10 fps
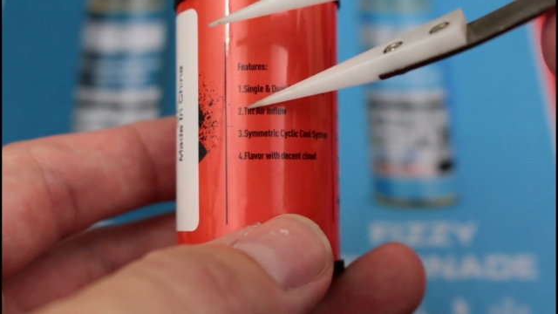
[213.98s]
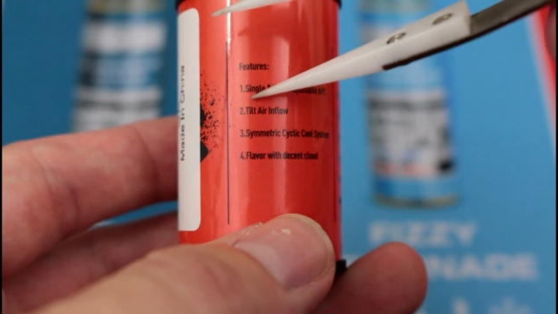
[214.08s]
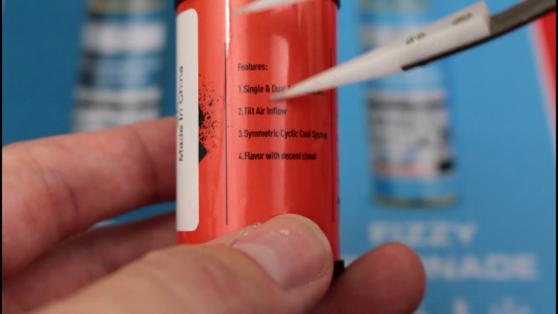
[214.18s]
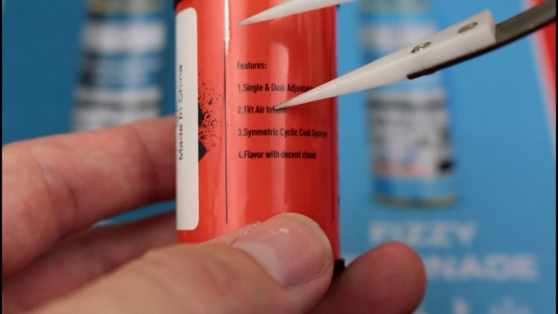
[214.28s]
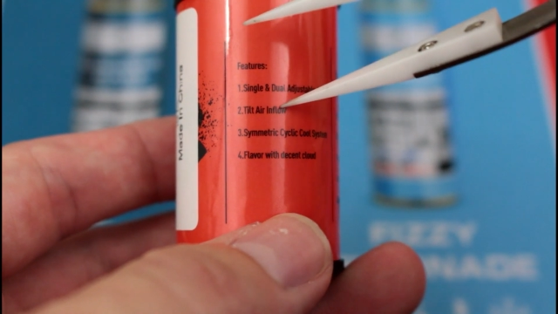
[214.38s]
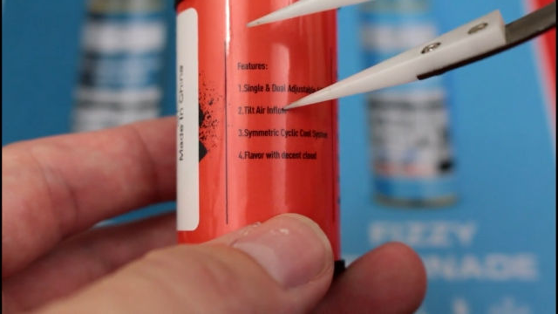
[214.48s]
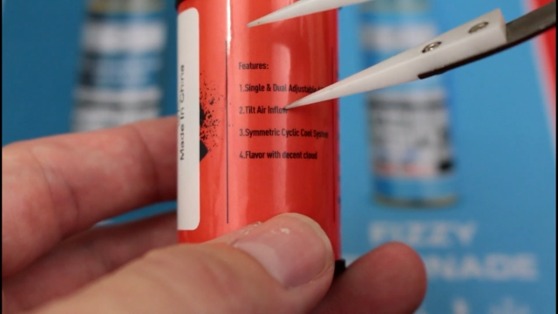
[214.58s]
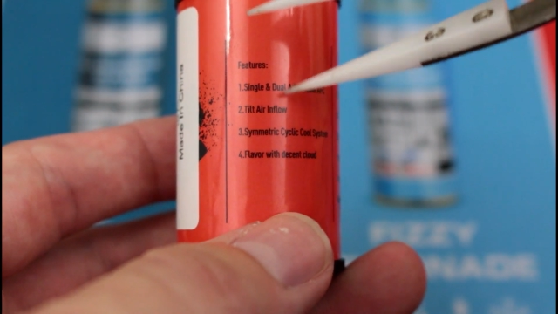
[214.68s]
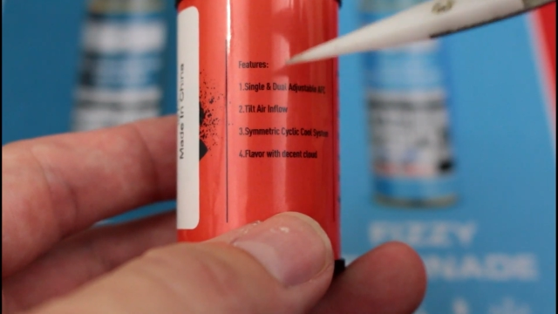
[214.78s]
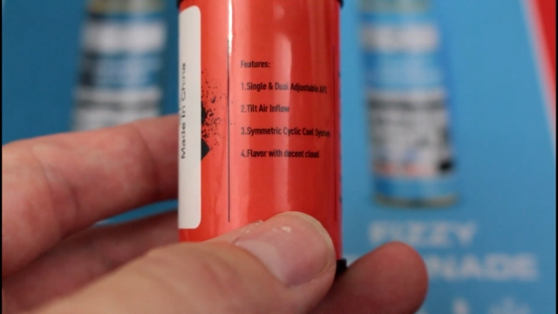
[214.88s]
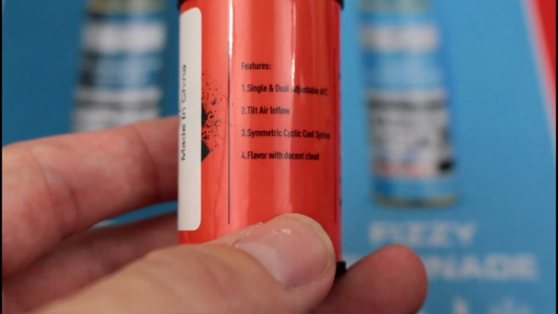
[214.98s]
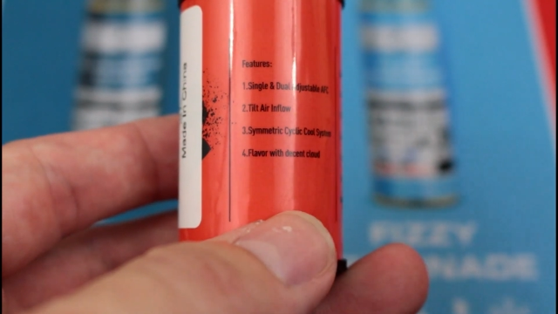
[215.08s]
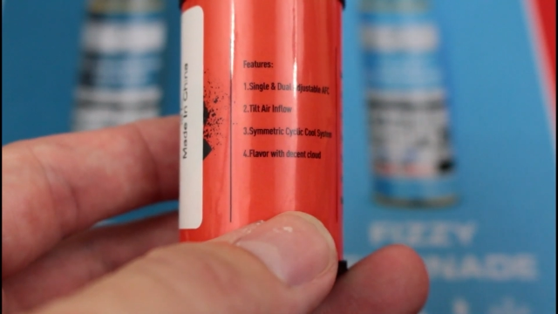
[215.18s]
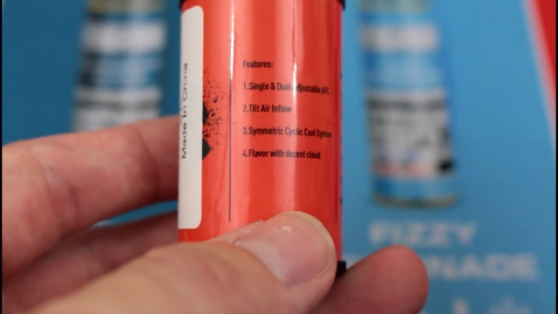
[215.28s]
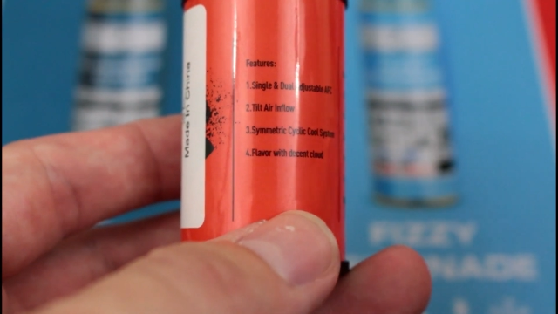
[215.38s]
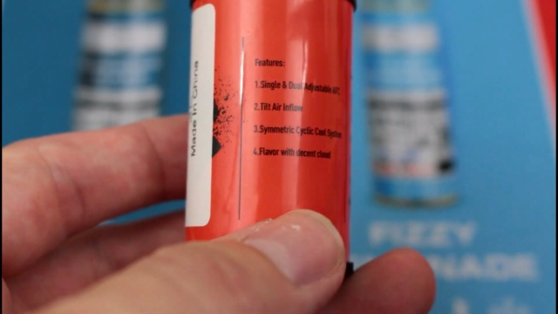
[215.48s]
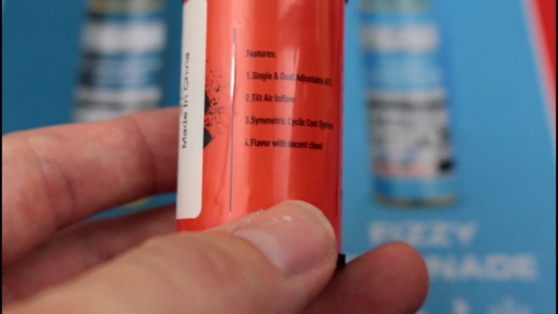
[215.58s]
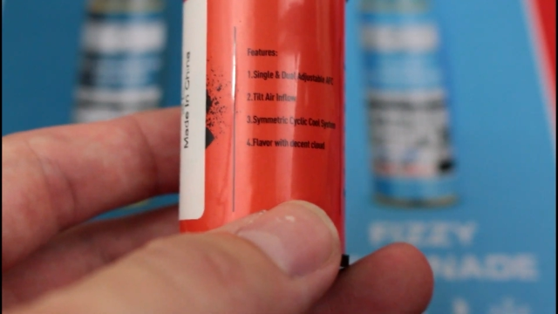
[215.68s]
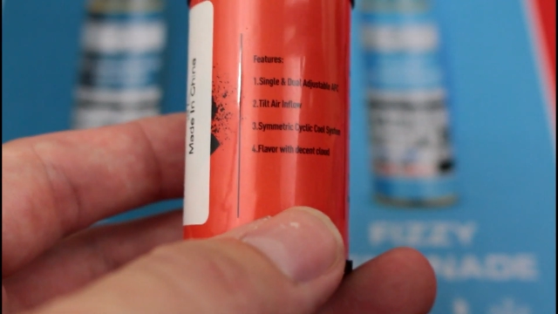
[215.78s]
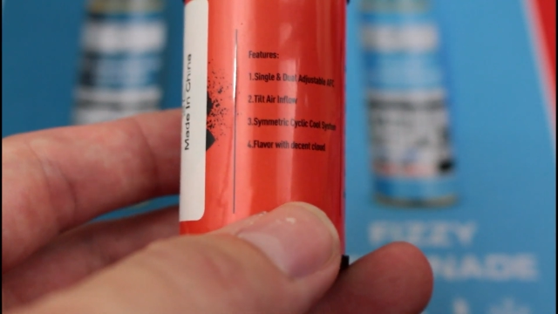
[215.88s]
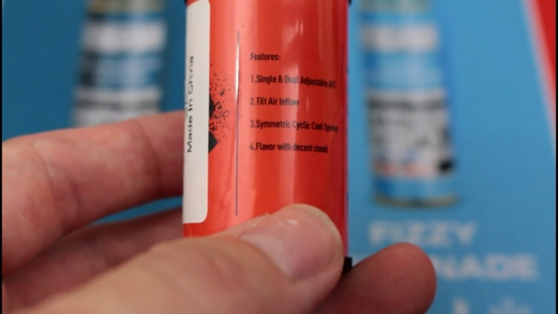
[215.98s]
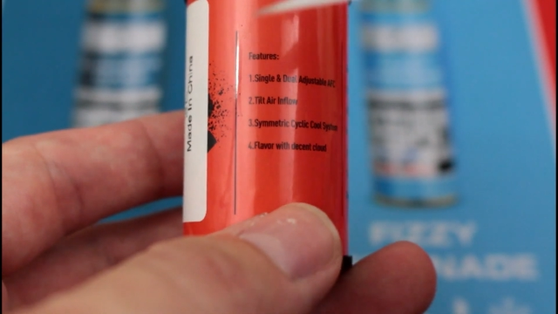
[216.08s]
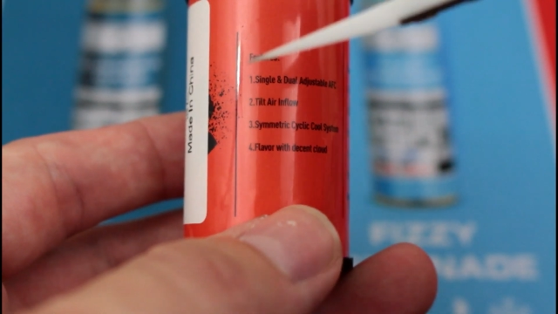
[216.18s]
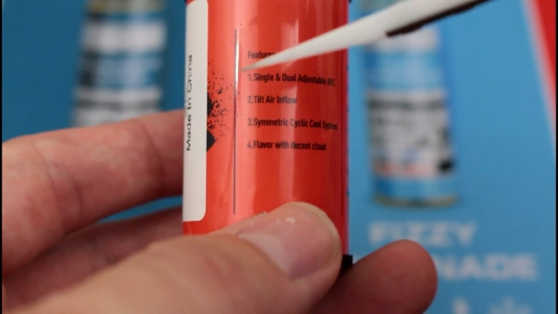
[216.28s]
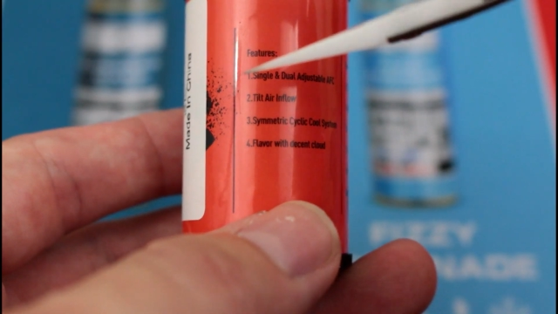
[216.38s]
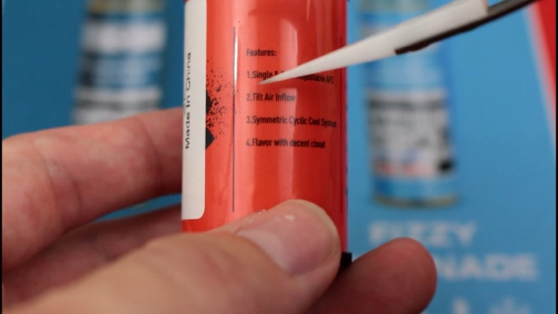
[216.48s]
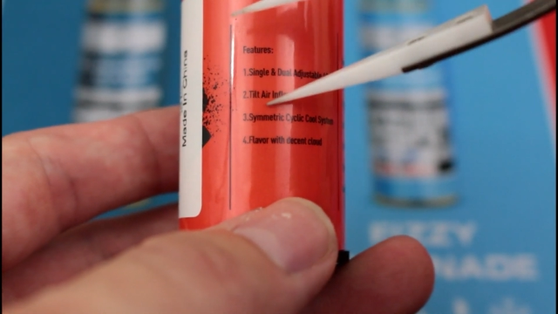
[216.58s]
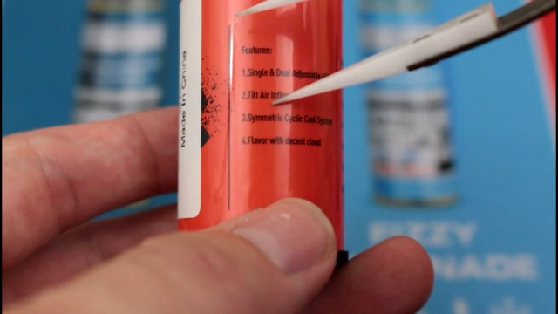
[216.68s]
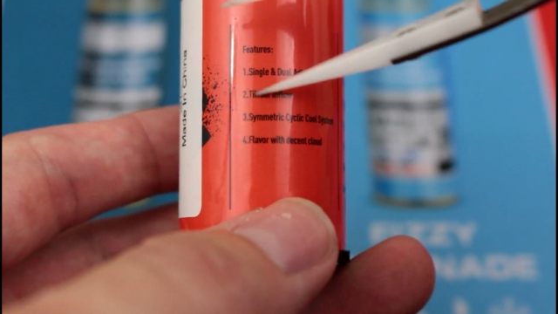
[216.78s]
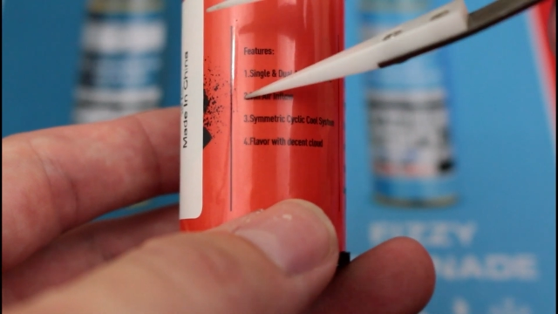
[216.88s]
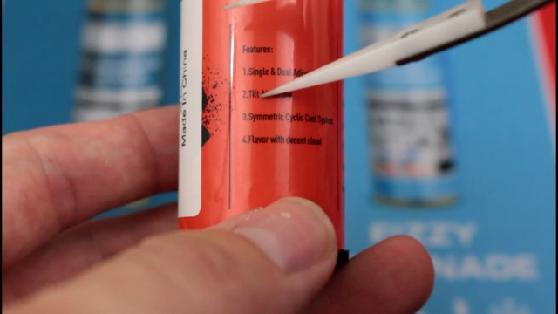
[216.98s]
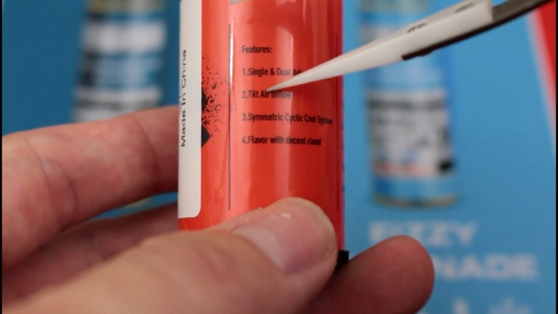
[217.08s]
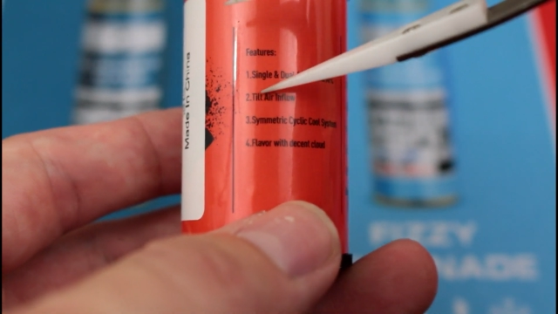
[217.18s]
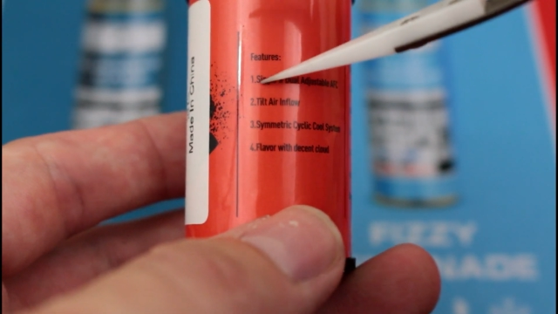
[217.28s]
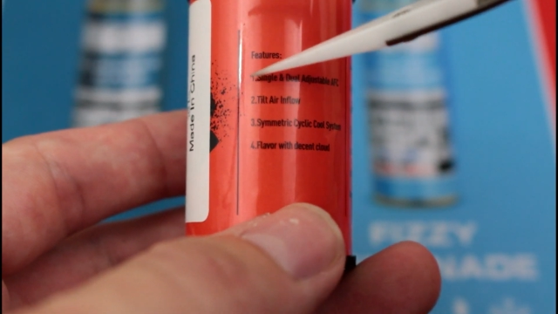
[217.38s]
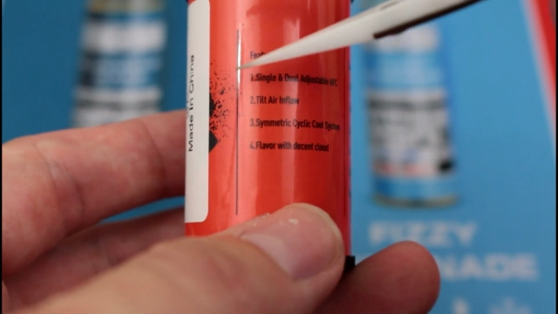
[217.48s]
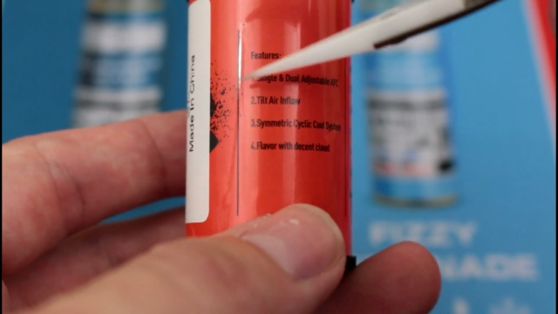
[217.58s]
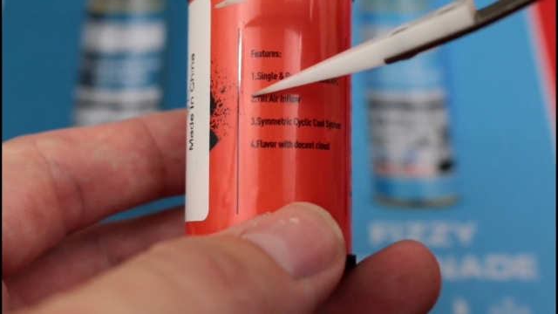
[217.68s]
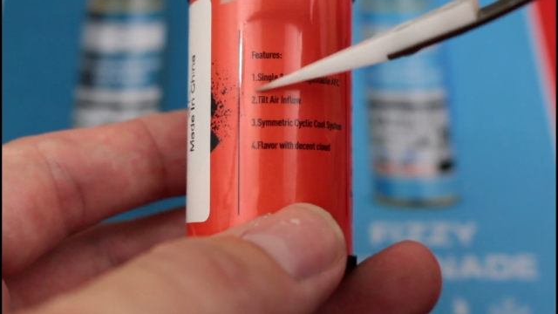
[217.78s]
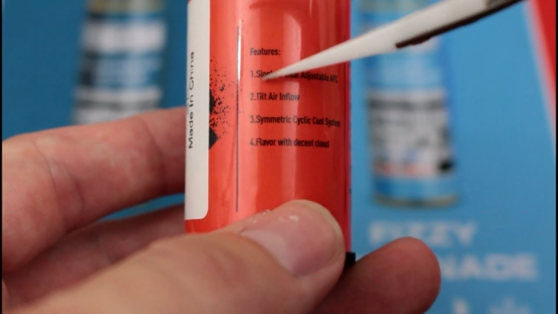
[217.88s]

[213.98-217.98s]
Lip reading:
No face is visible, so there are no lips to read.